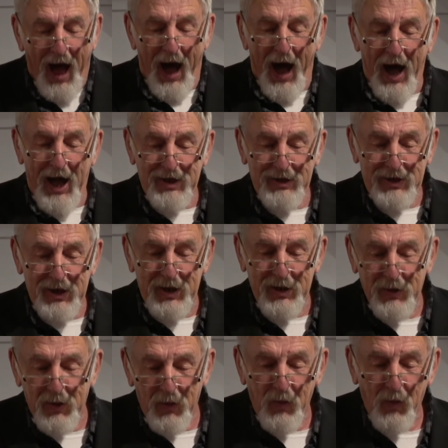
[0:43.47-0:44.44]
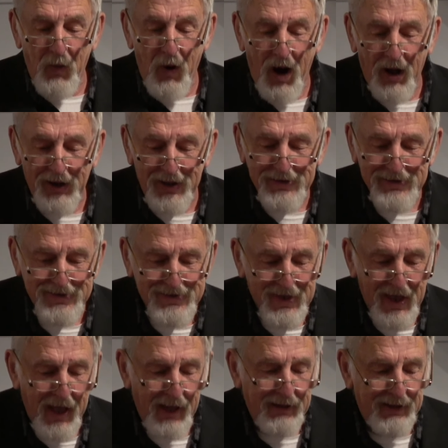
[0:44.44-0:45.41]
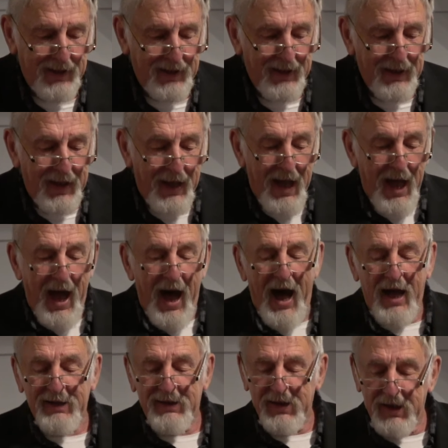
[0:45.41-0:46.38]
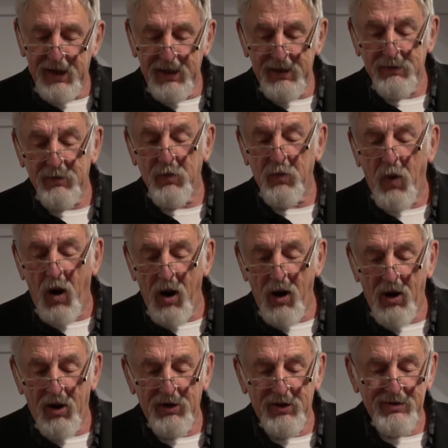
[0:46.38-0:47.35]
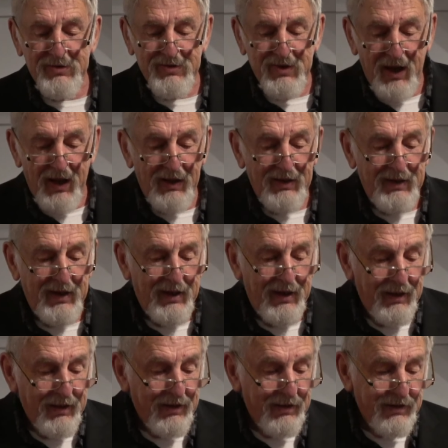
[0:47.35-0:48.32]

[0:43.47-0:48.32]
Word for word: I didn't wanna tell you, I didn't wanna tell you.